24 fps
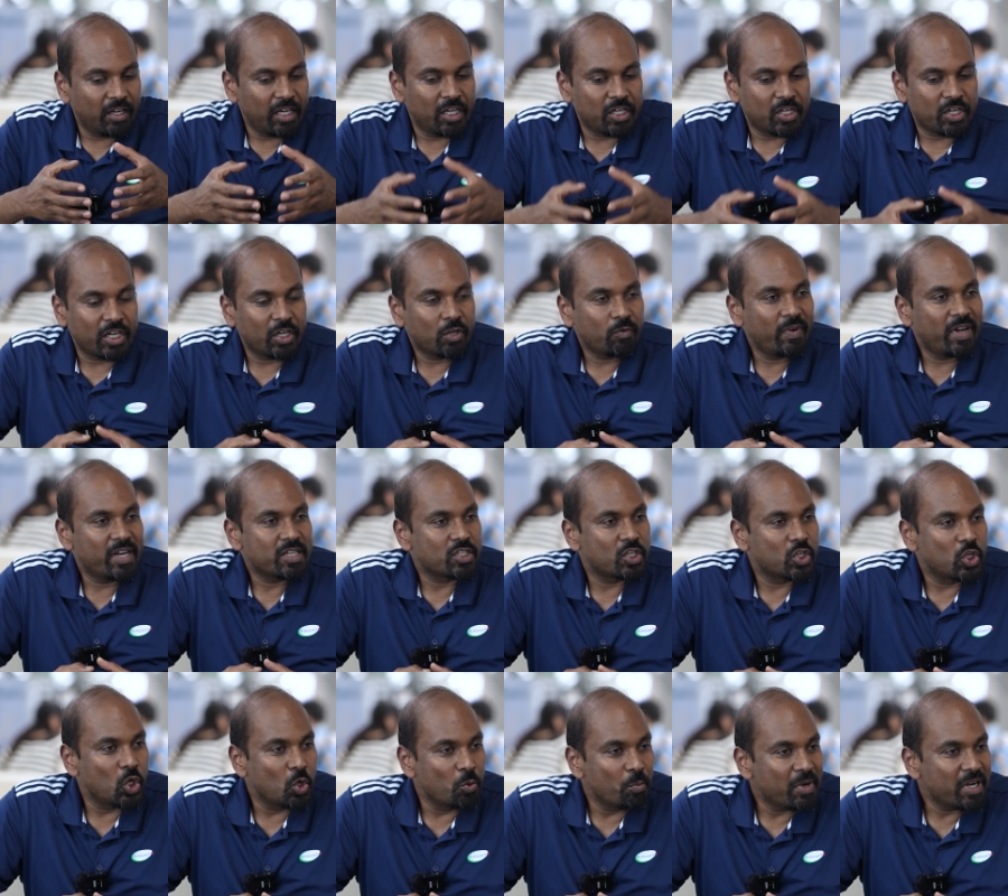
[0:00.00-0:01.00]
It requires
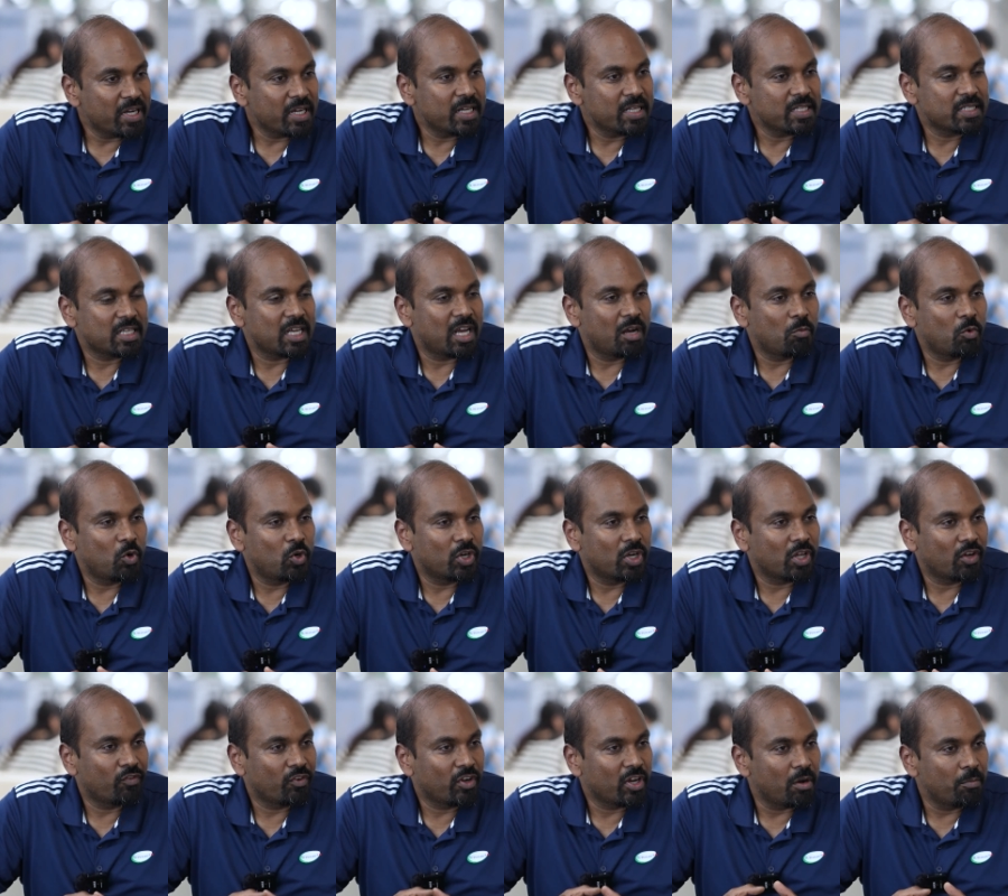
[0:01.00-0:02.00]
humongous amount
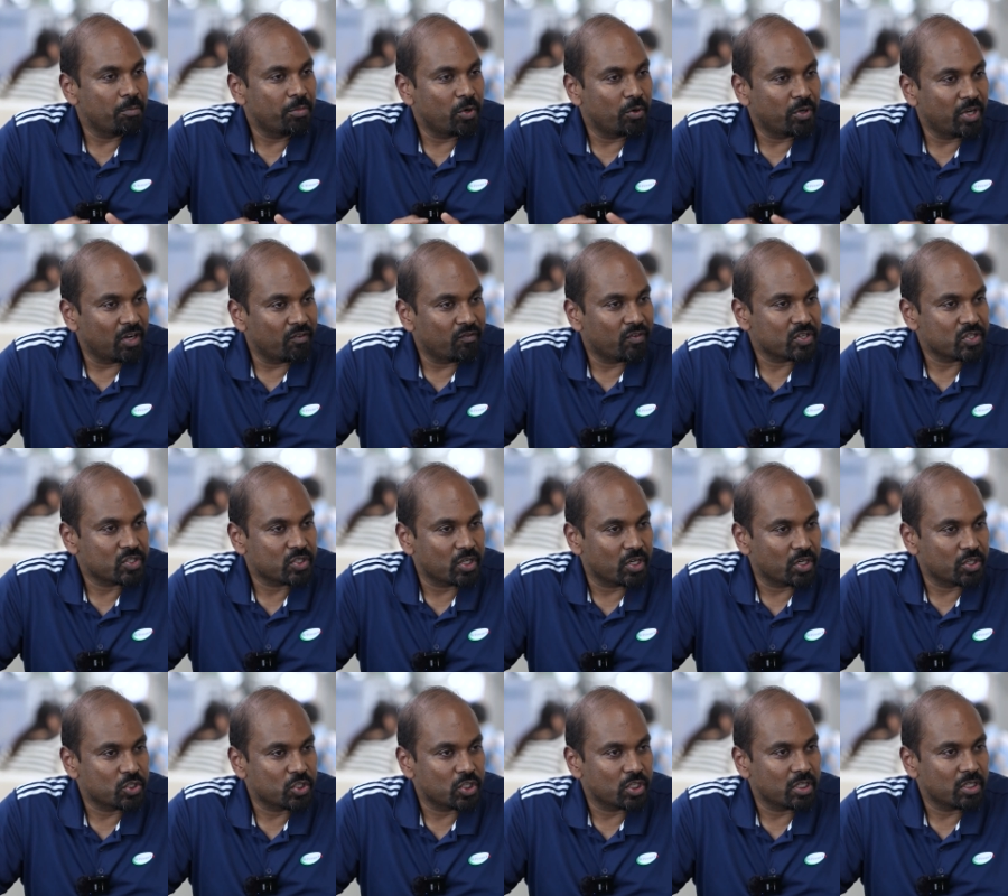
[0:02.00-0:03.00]
of compute
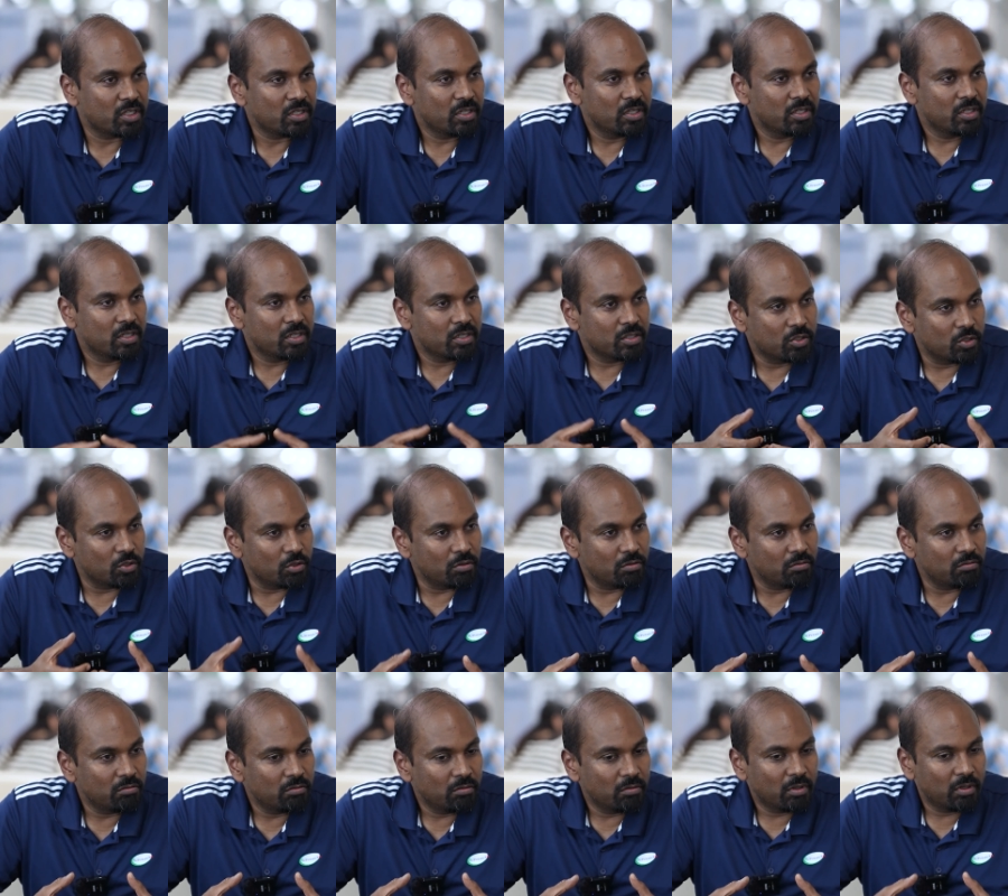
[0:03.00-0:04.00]
infrastructure
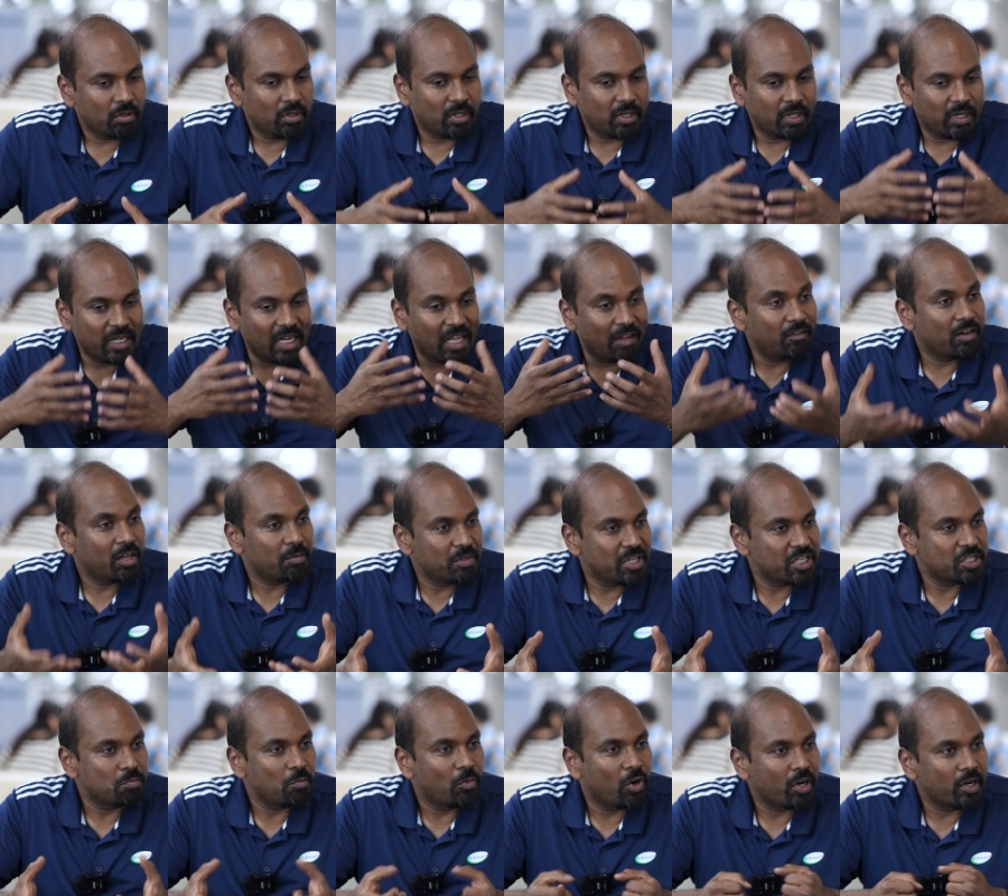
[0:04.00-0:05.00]
to develop
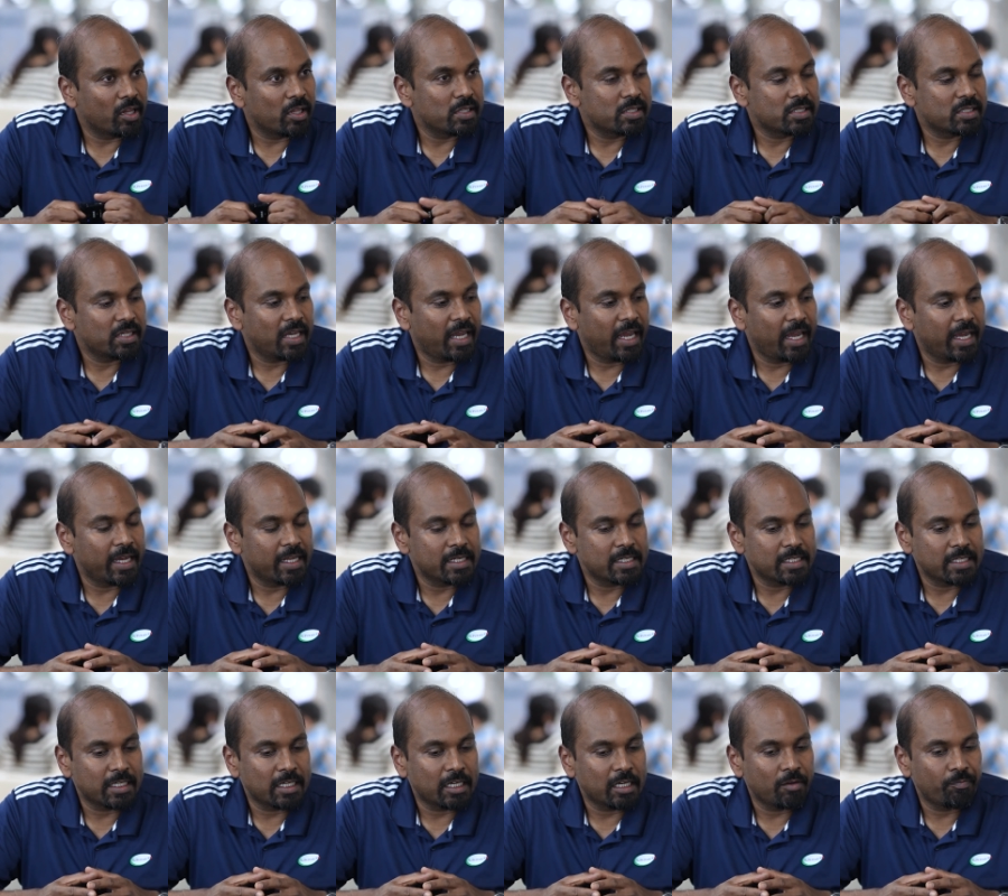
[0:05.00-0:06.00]
these models,
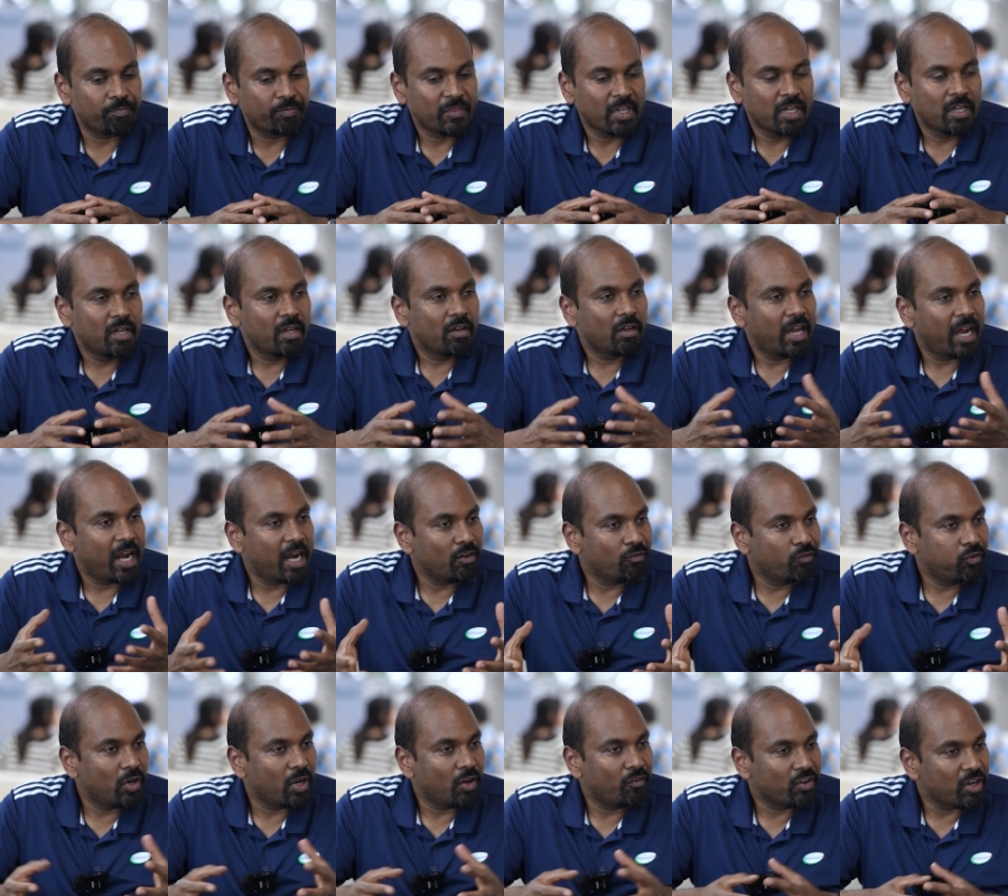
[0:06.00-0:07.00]
and
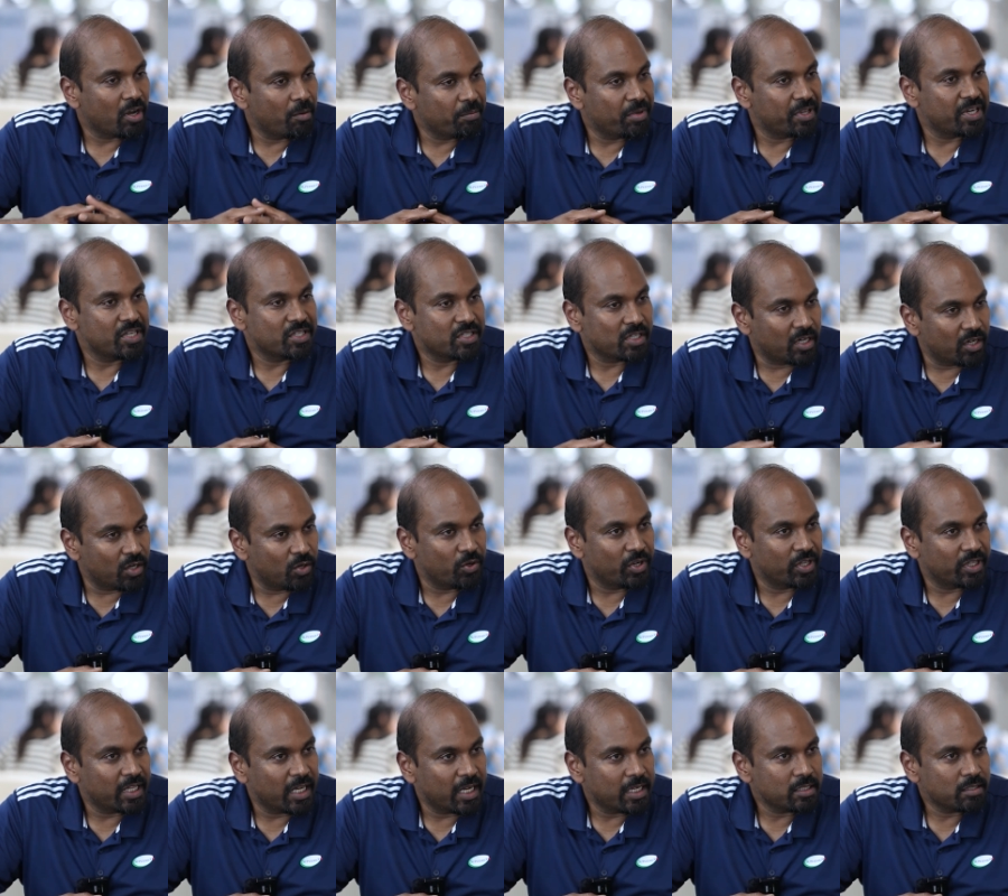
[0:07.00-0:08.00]
handful of companies are
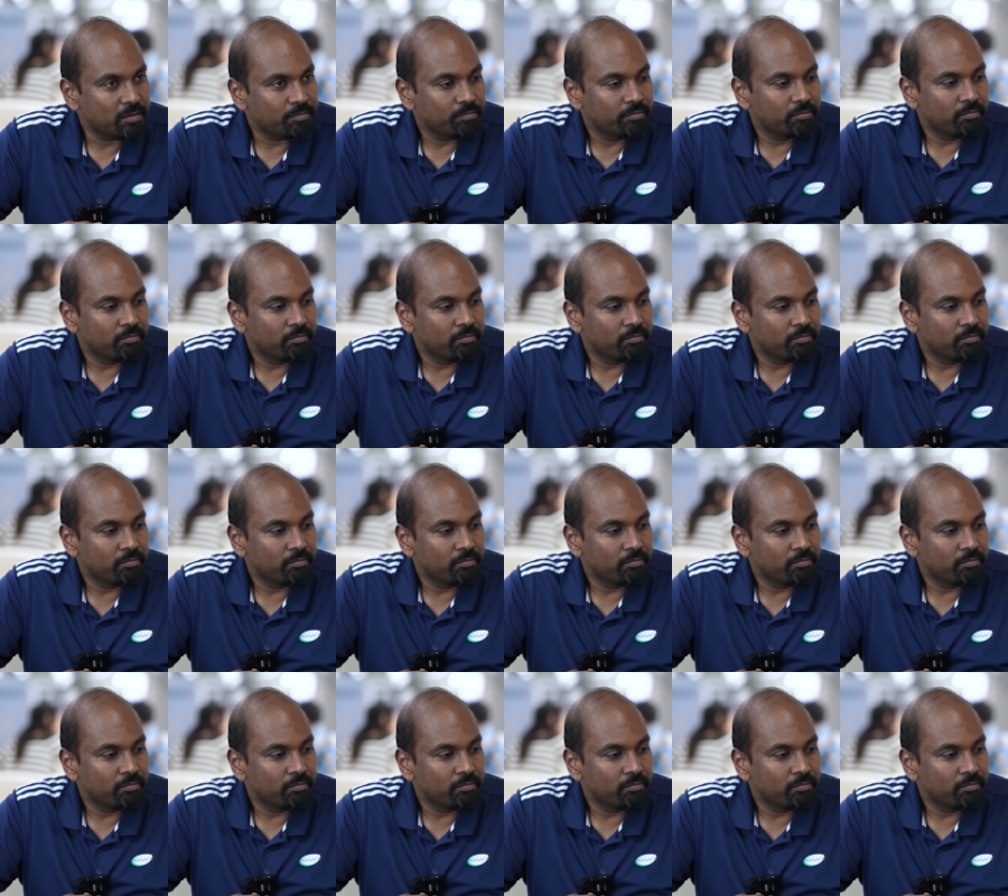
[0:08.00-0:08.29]
doing that.